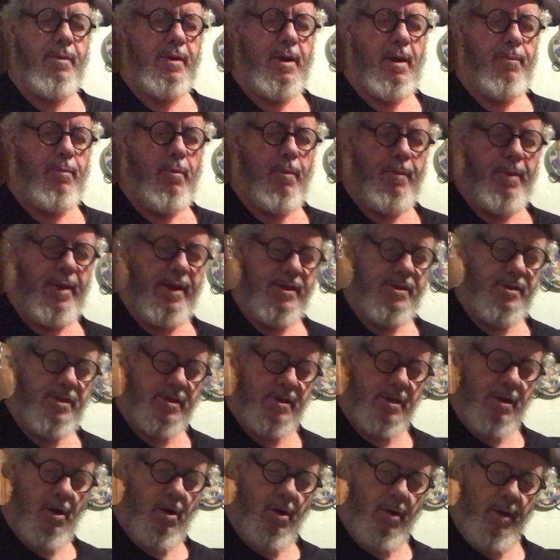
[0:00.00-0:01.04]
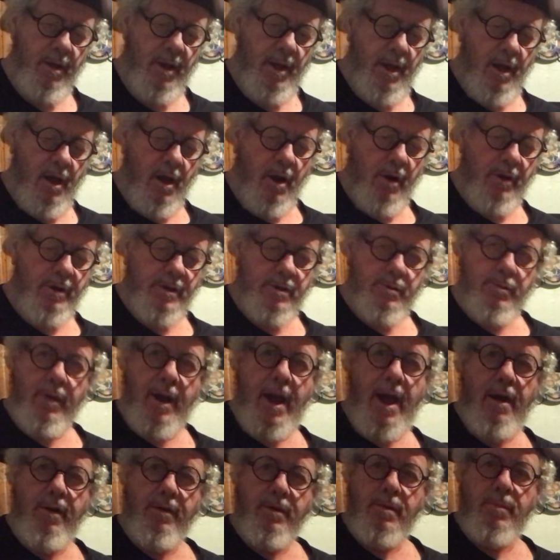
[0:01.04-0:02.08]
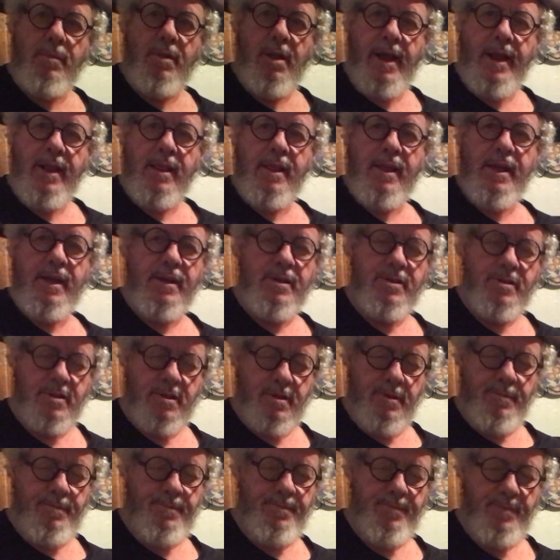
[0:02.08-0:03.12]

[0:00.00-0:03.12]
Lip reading: a couple pinches, and I'll just round them like this